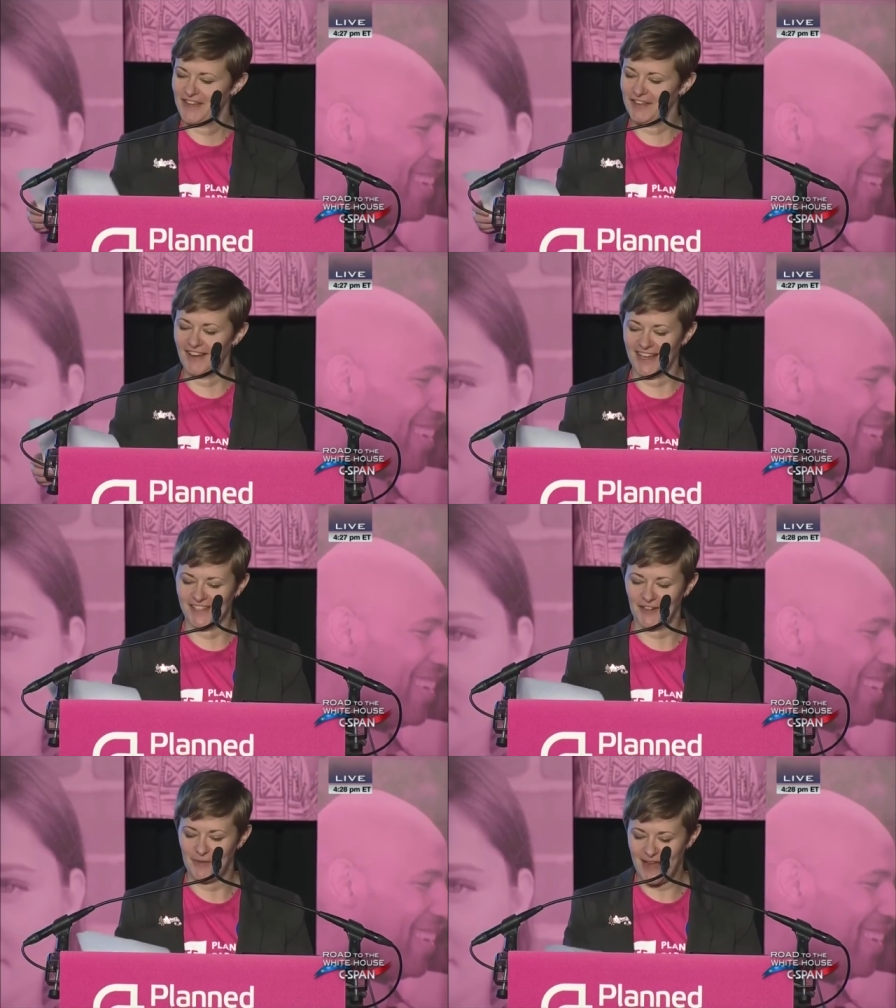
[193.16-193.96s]
You guys
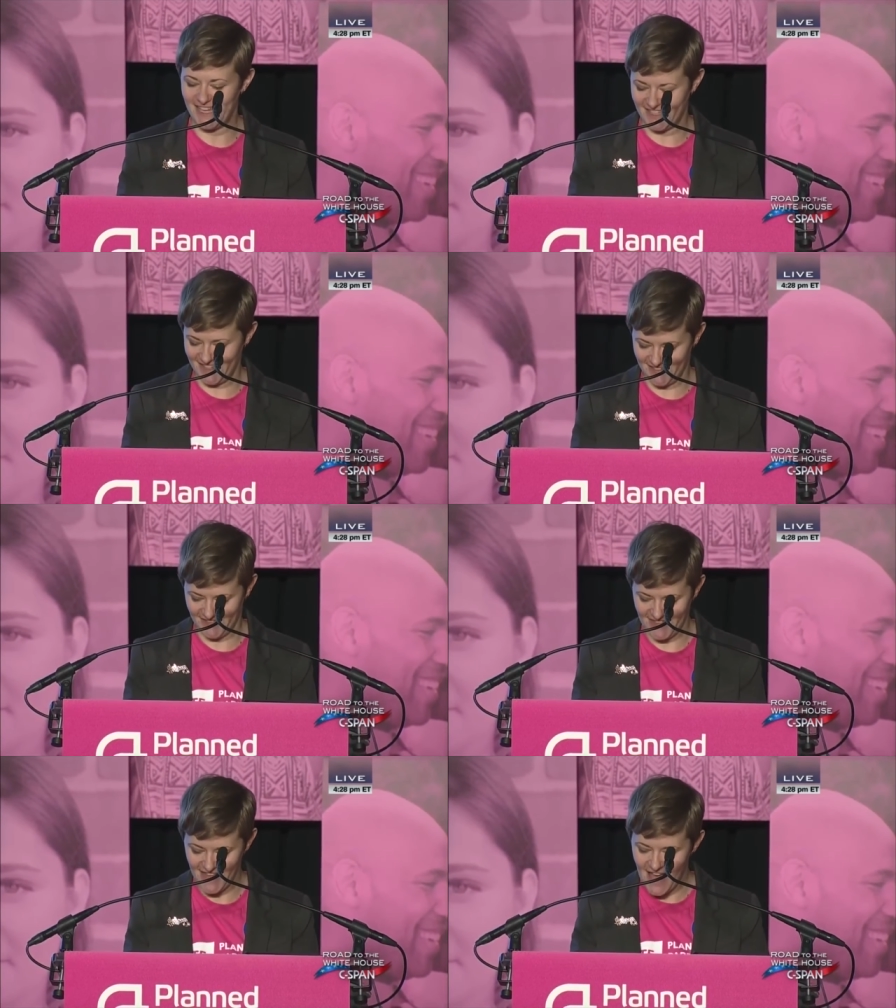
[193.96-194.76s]
are amazing.
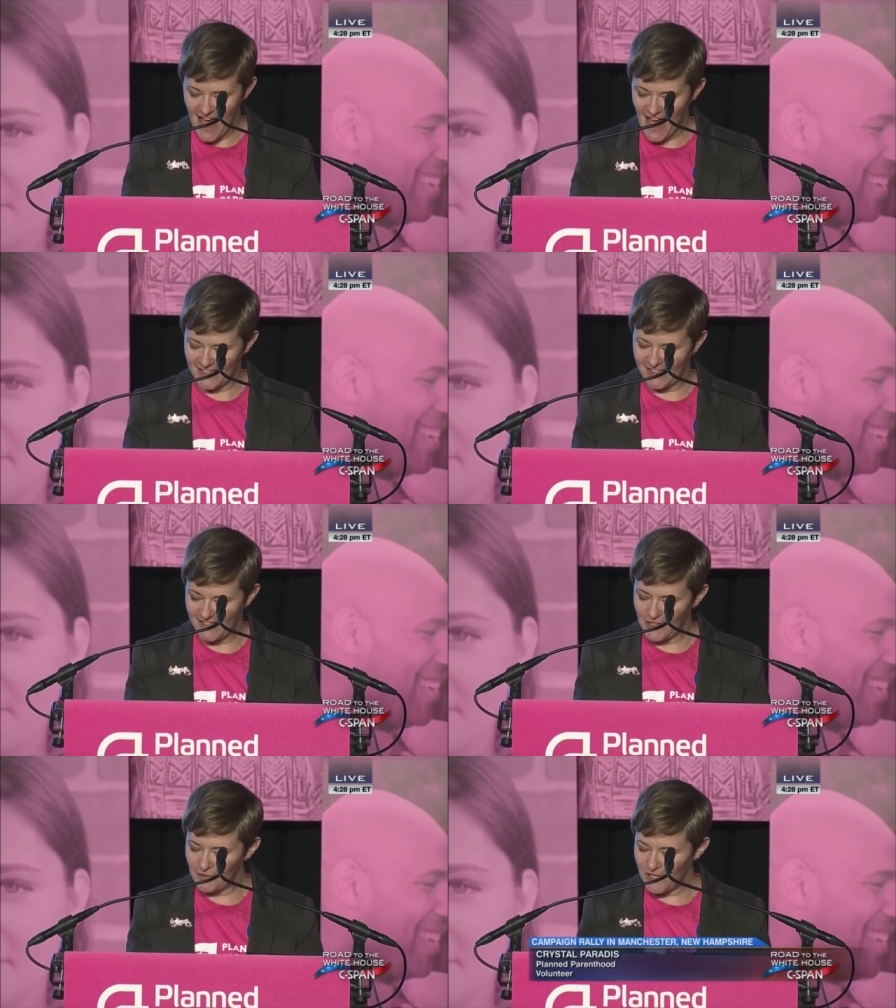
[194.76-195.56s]

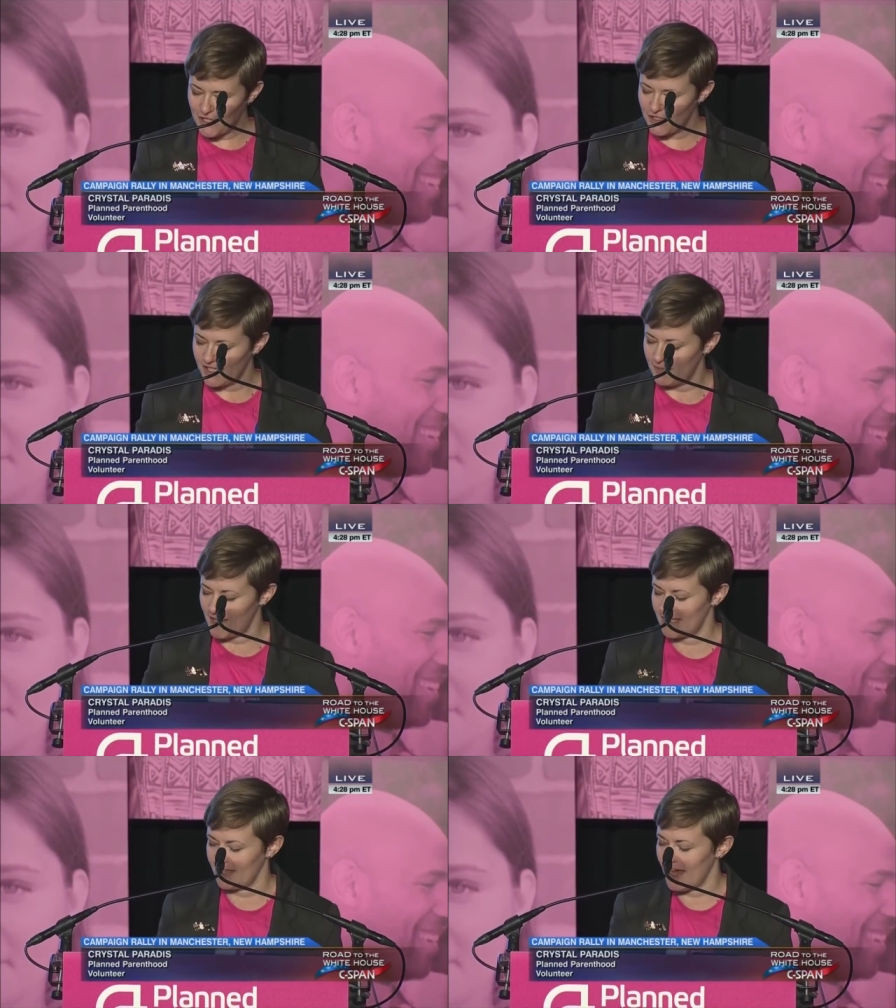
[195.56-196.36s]
Cecile Richards has
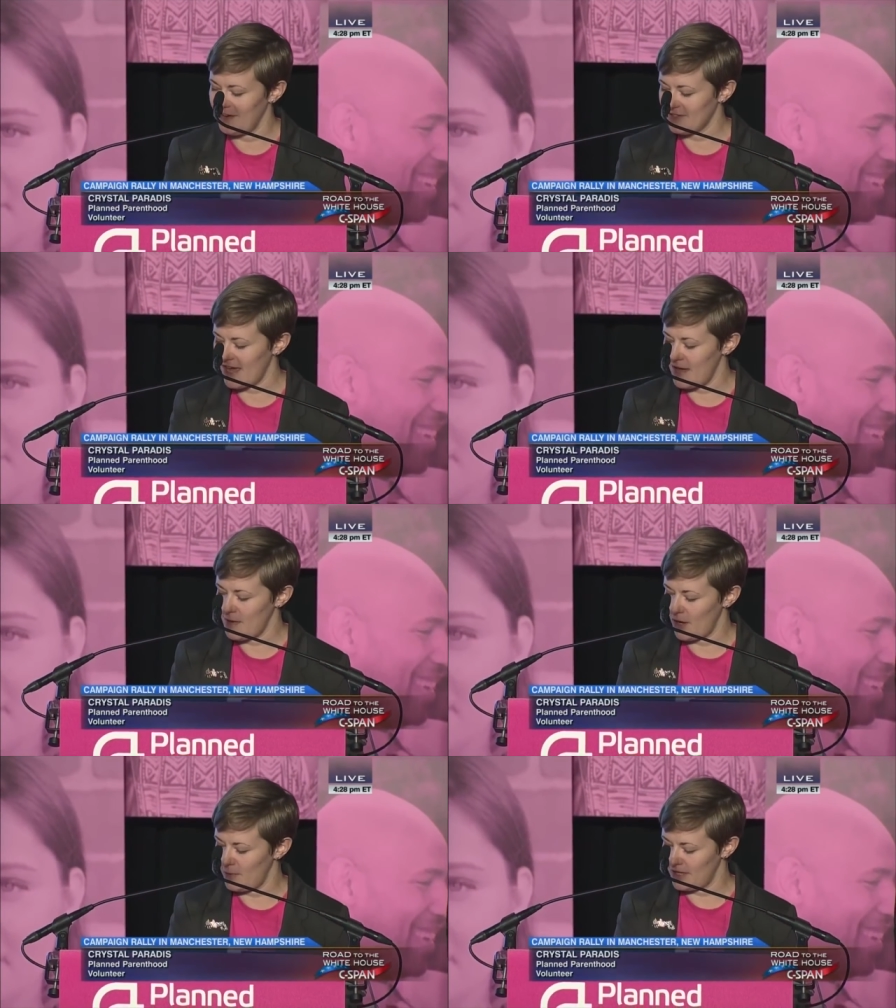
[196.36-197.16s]
spent a lifetime
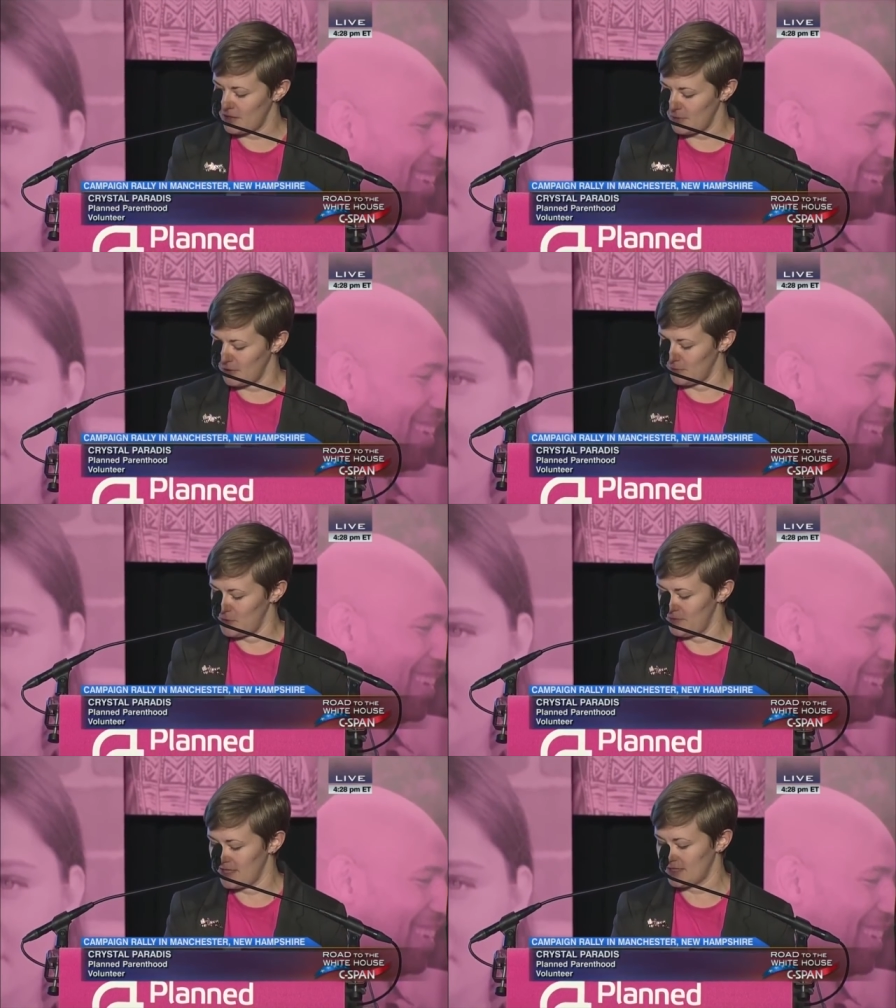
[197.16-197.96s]
helping to build
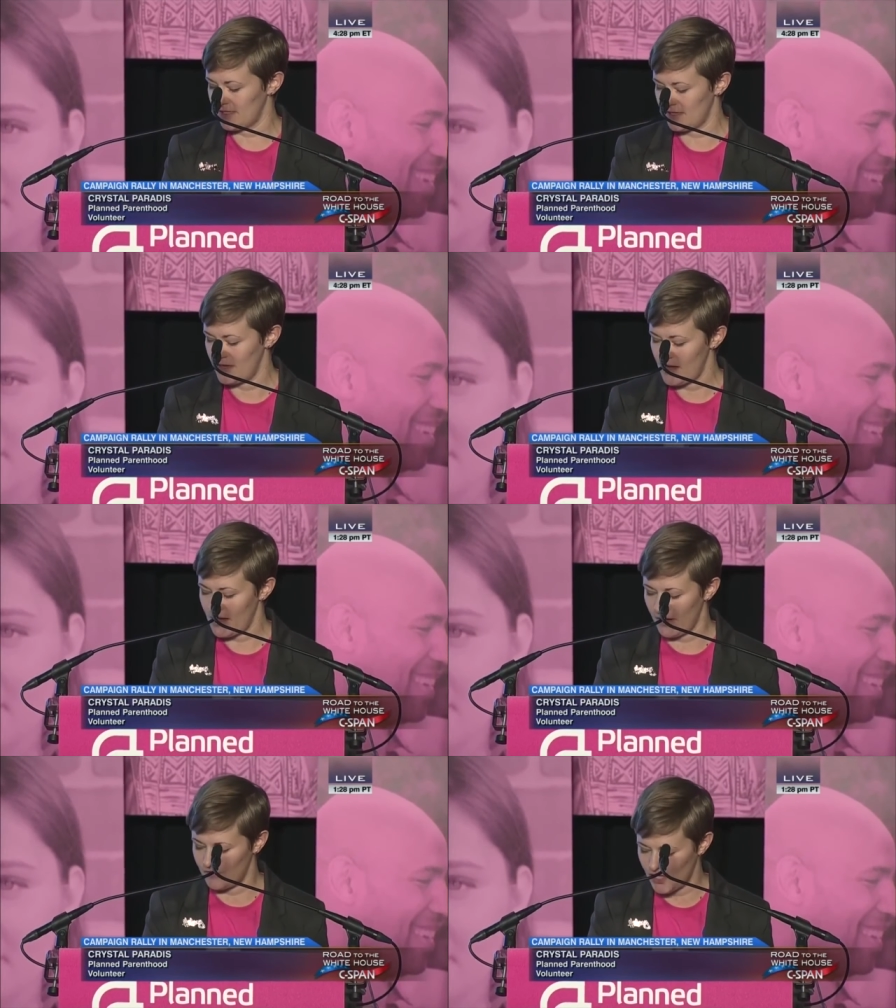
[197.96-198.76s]
movements
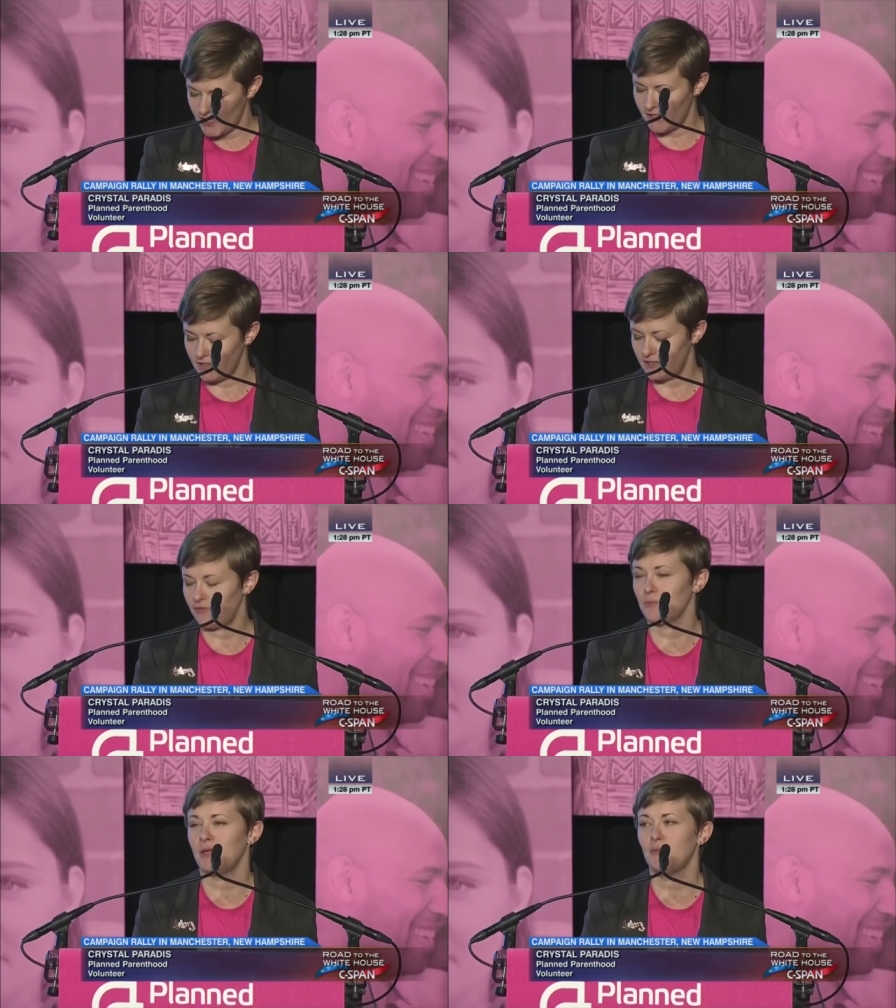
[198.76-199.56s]
of justice
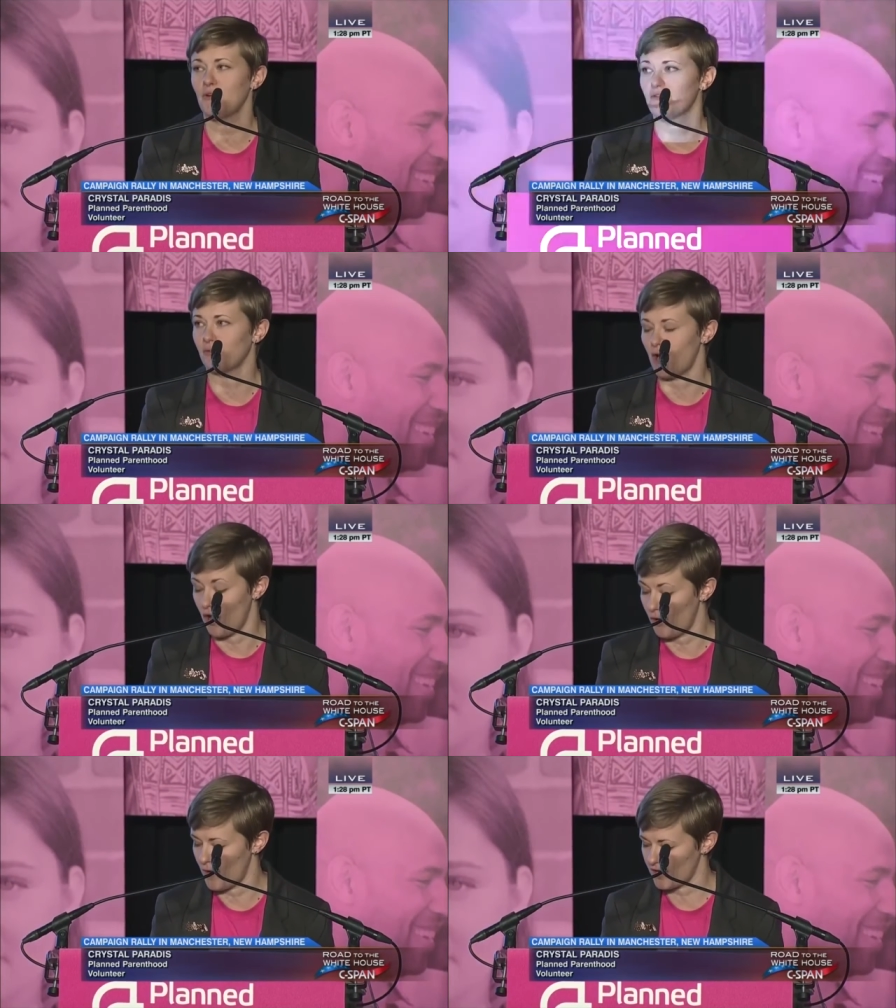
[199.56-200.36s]
for people from
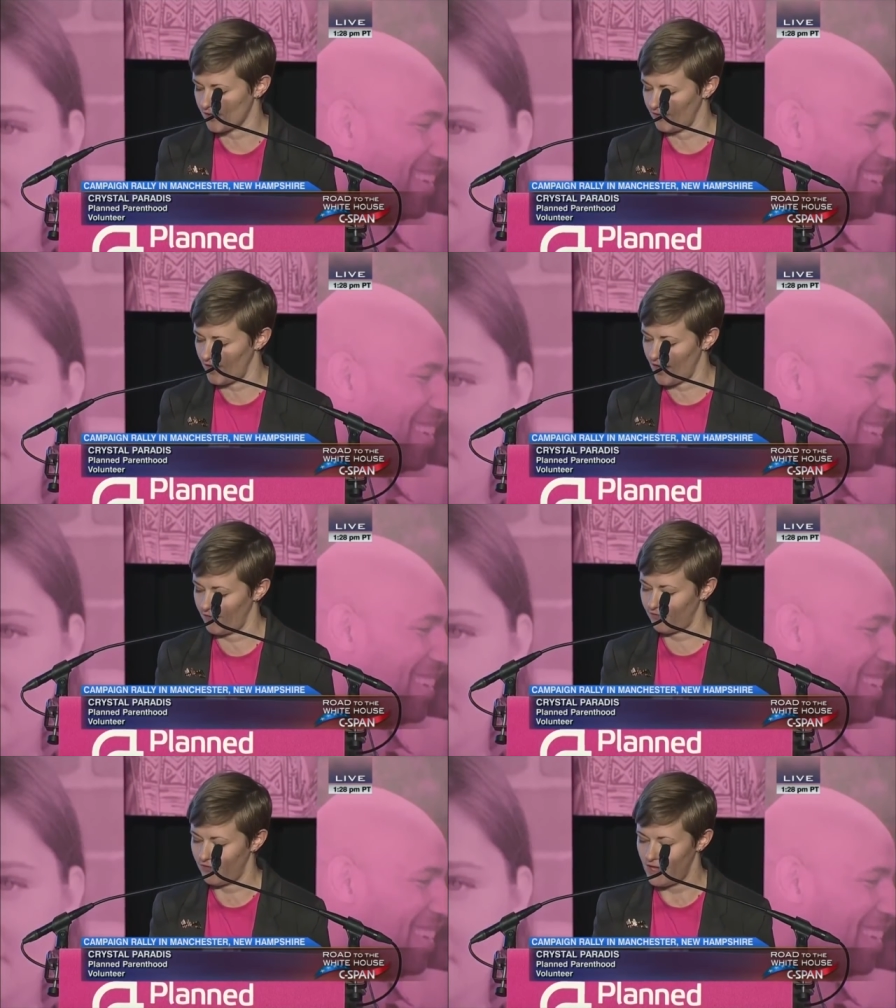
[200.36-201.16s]
all walks of
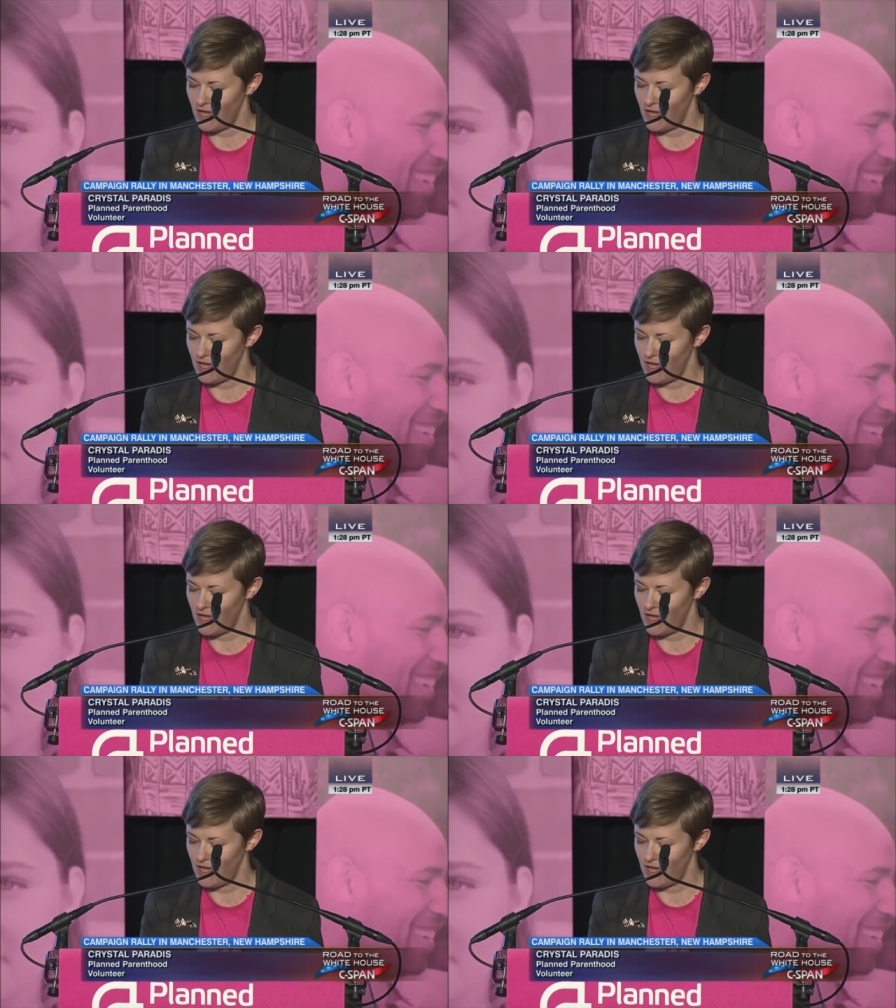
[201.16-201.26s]
life.